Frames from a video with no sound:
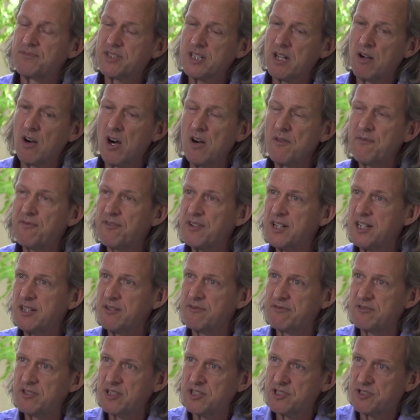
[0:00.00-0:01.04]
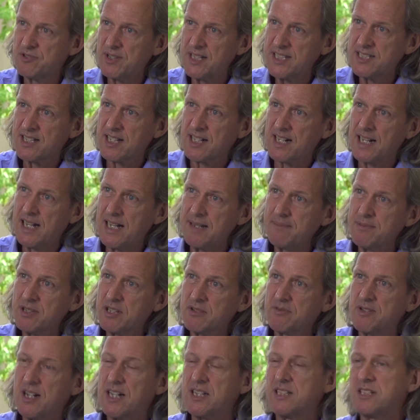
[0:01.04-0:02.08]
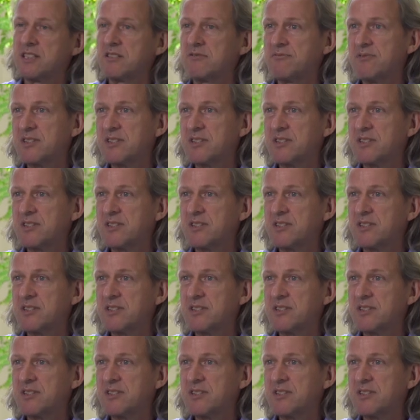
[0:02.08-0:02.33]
So hopefully, if we address the climate crisis,